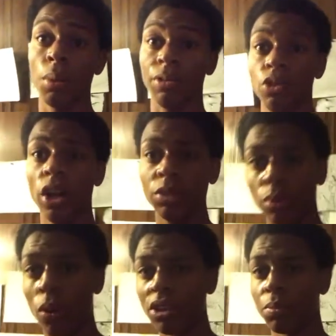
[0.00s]
But if you guys have
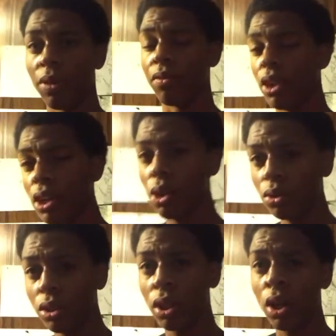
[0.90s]
been watching my
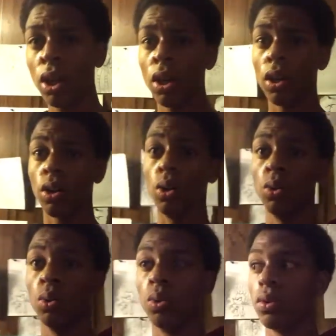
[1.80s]
videos, and
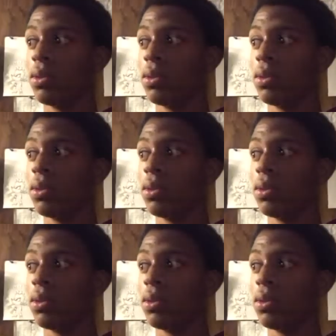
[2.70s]
you...